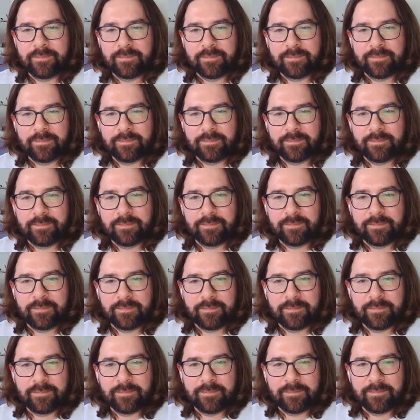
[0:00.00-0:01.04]

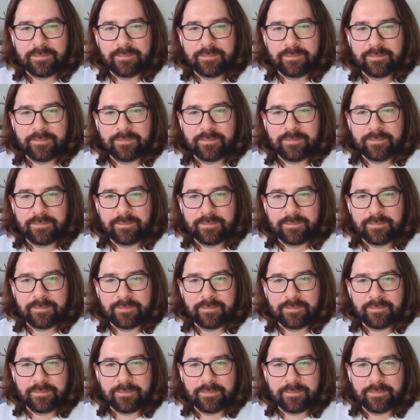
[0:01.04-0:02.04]
[no speech]